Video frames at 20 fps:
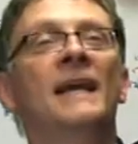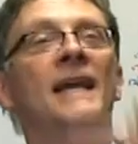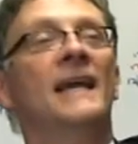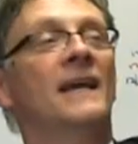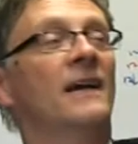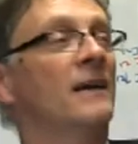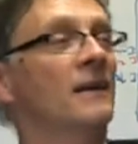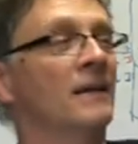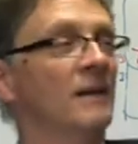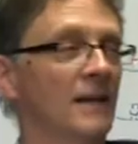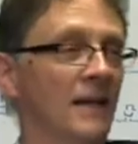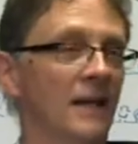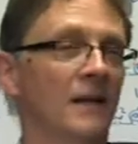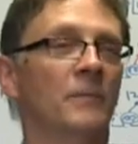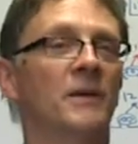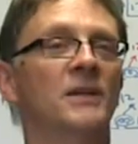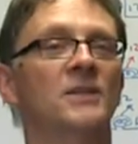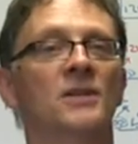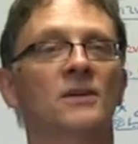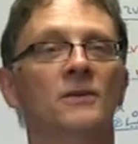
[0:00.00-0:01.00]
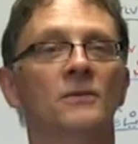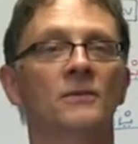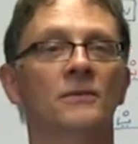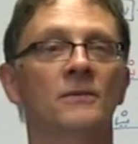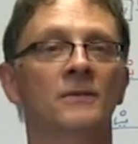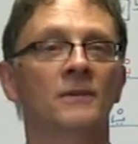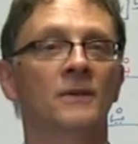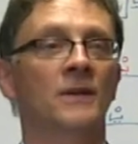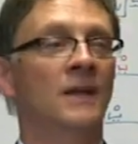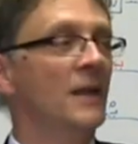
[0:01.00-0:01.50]
here, it'll be 2.
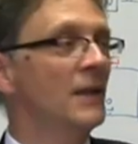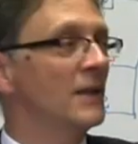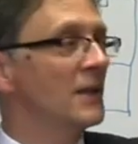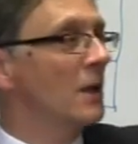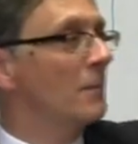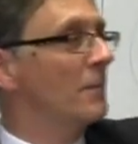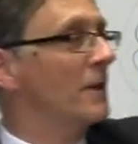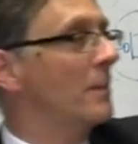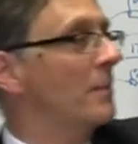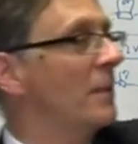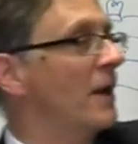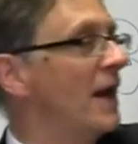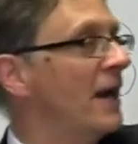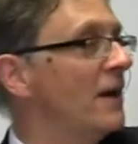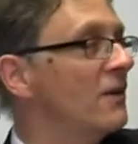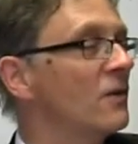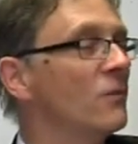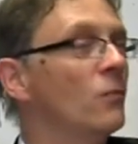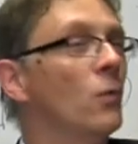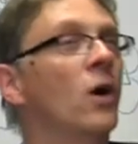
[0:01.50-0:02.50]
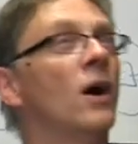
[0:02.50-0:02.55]
There'll be a pair of